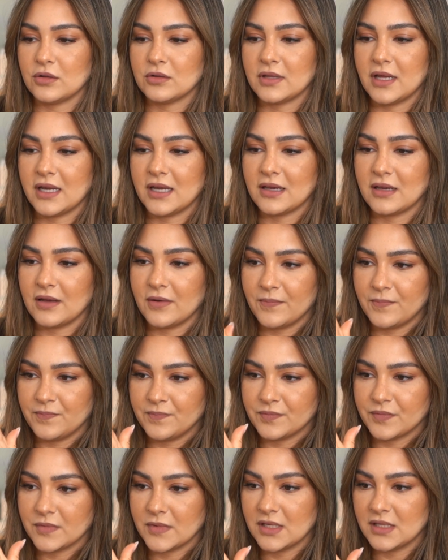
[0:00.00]
Like,
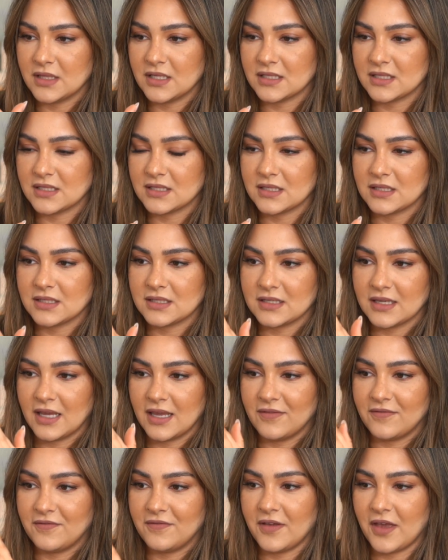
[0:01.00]
this is a
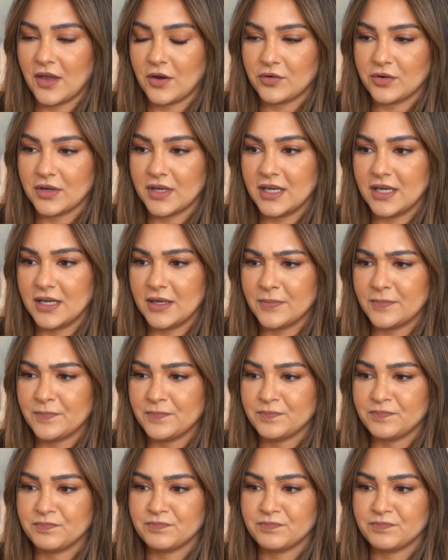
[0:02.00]
very